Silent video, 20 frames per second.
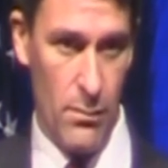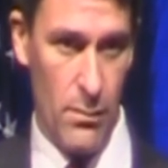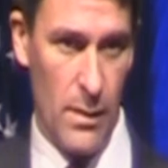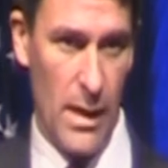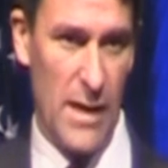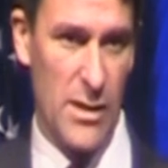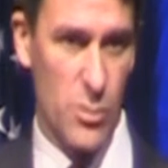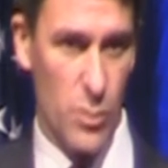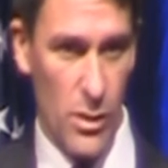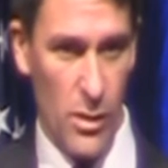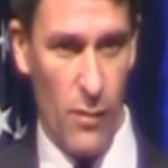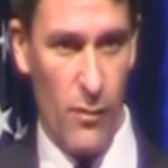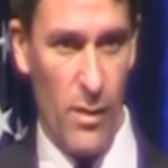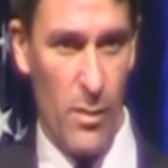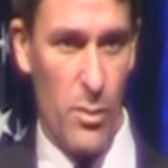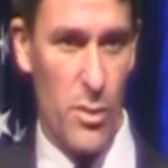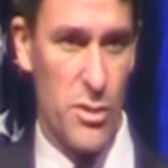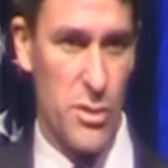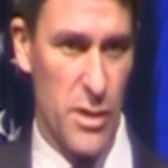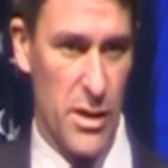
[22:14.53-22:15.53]
That's what
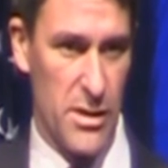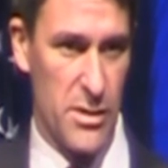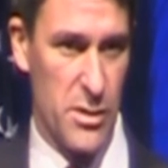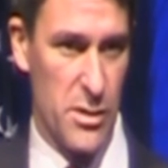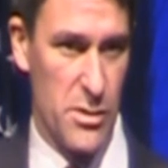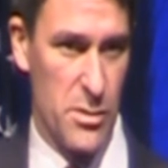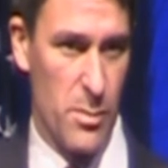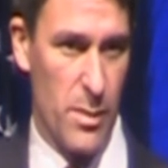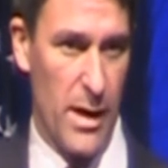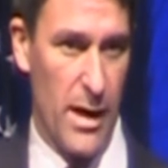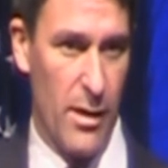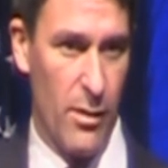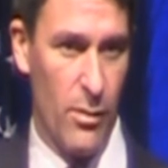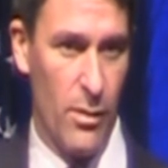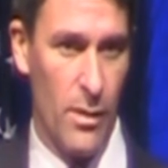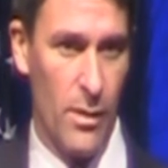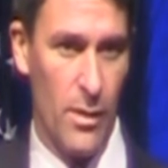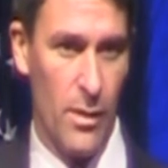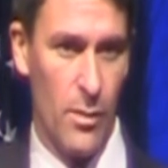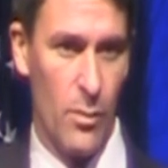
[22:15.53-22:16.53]
November 6 is about.
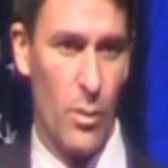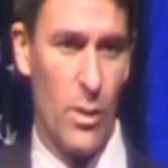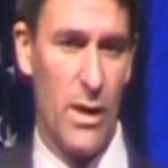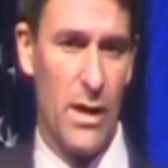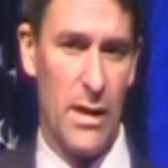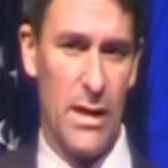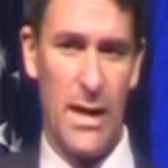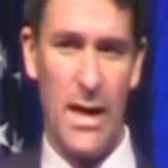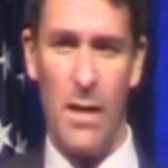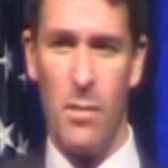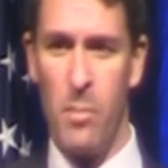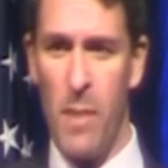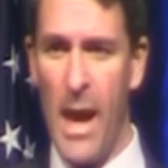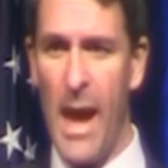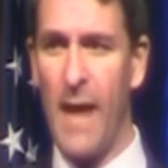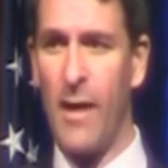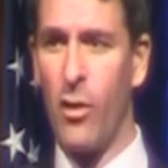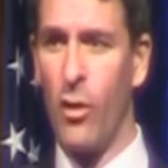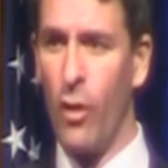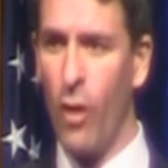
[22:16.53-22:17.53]
We need to get
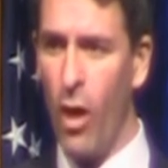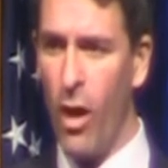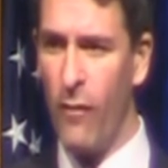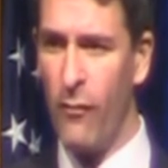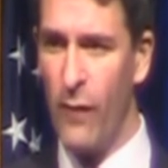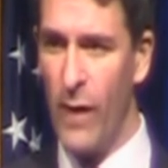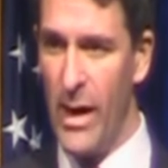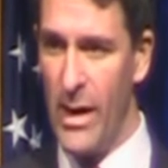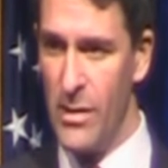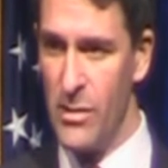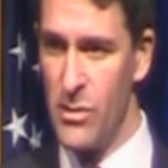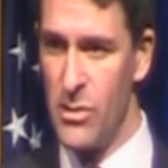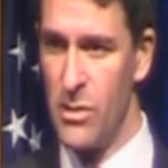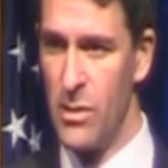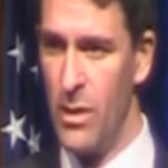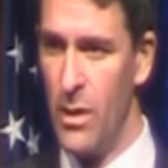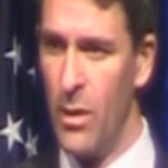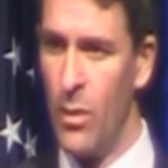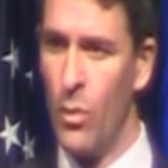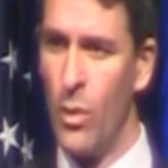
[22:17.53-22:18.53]
back on offense.
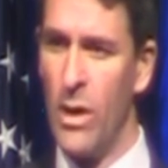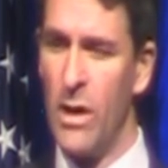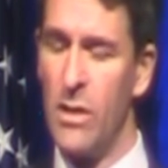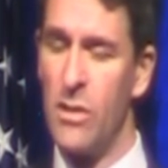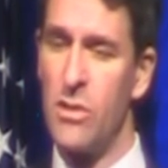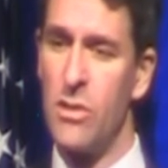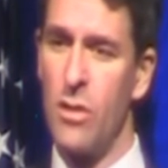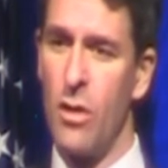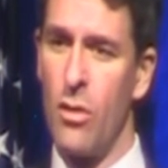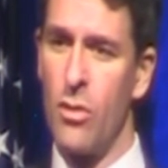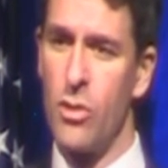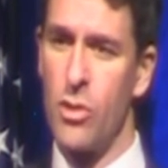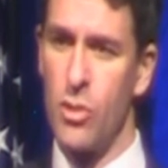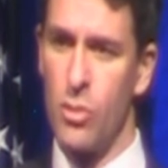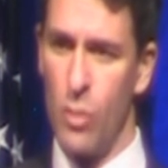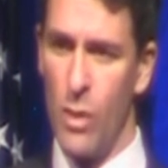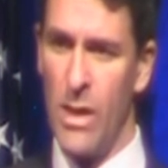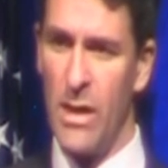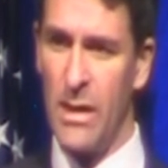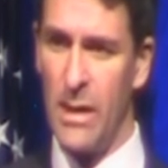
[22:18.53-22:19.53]
We need to start
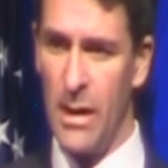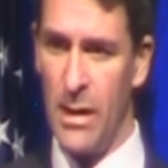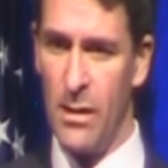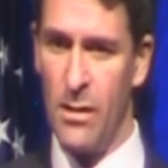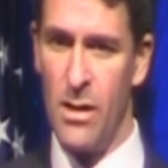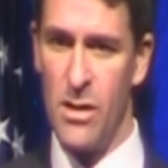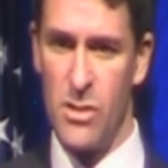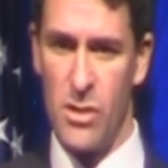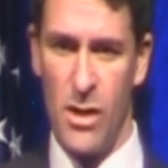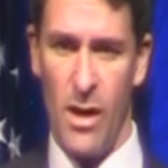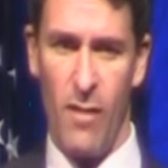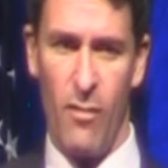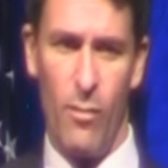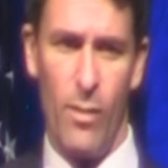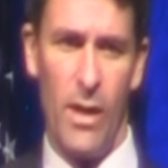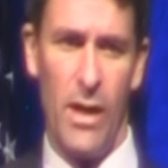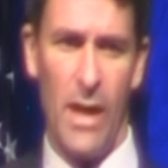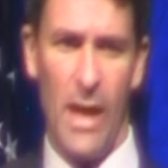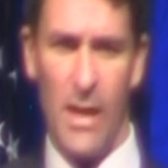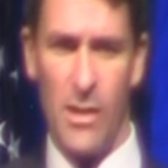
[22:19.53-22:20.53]
shrinking this
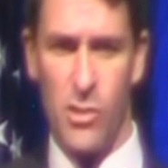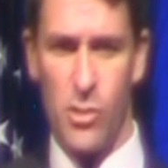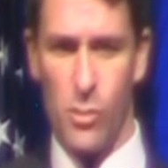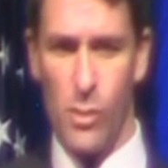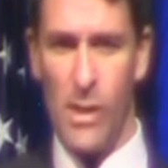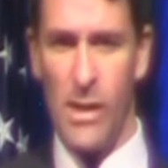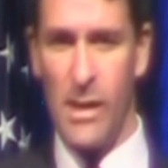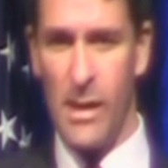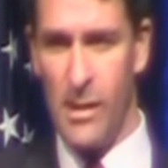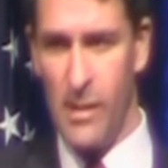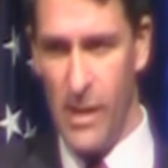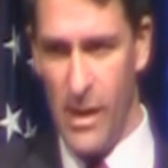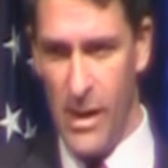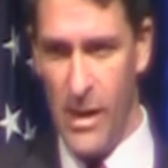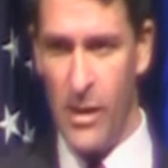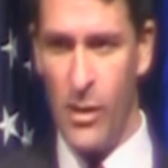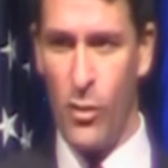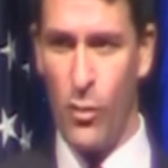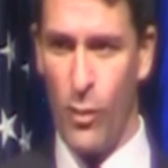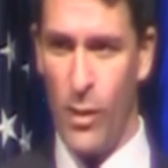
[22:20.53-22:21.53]
government, not shrinking the
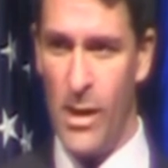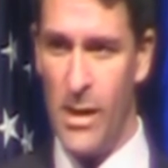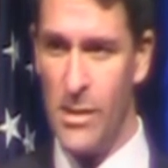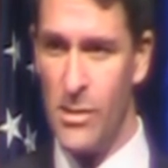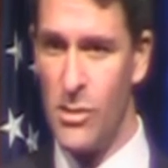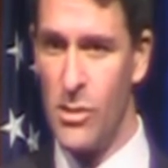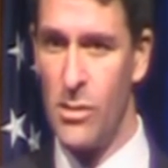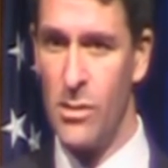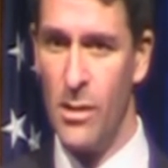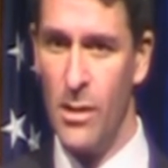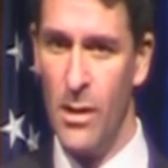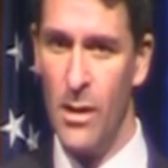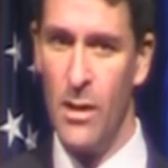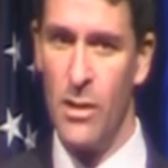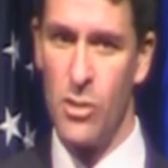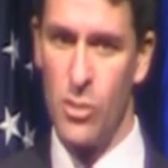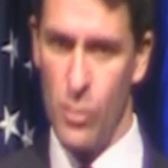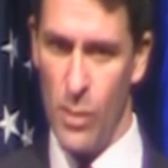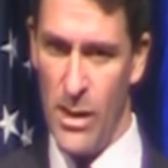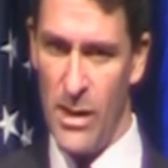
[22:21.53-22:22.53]
increase,
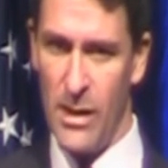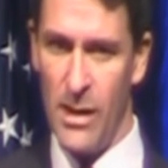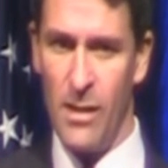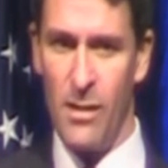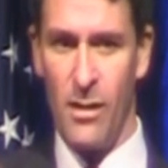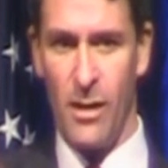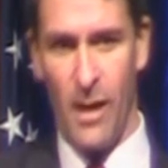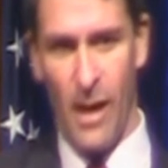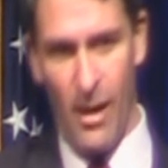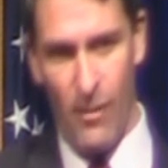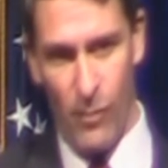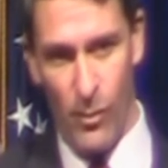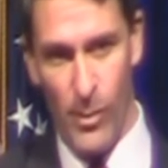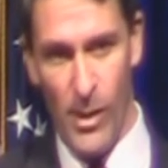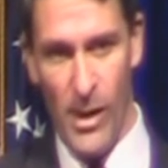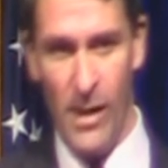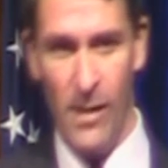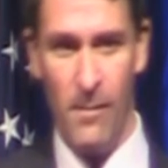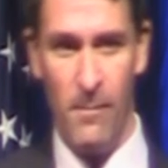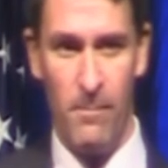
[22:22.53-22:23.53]
shrinking the
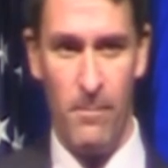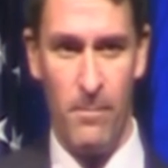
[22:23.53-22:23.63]
government.